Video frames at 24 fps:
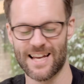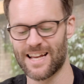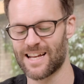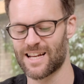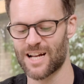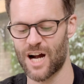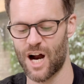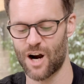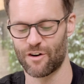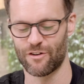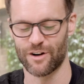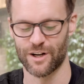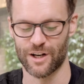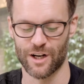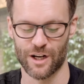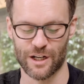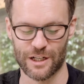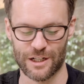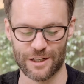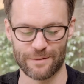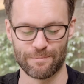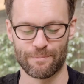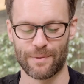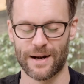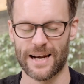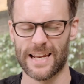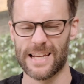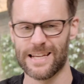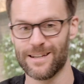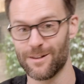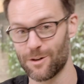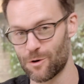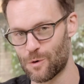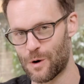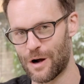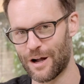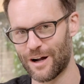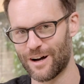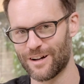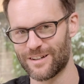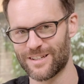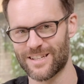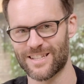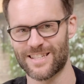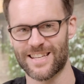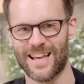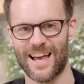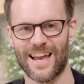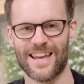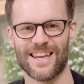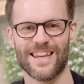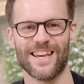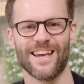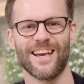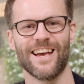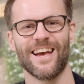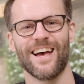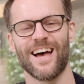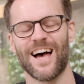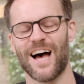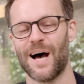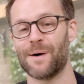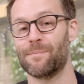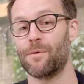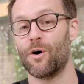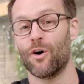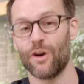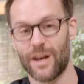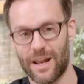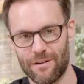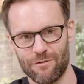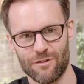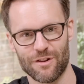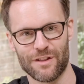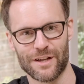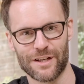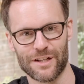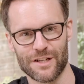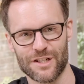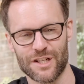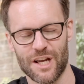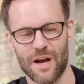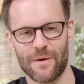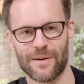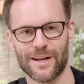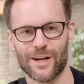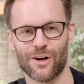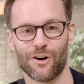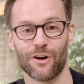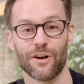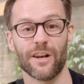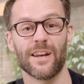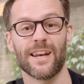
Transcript: current and complete, quite hard to say, um, on everything that's going on.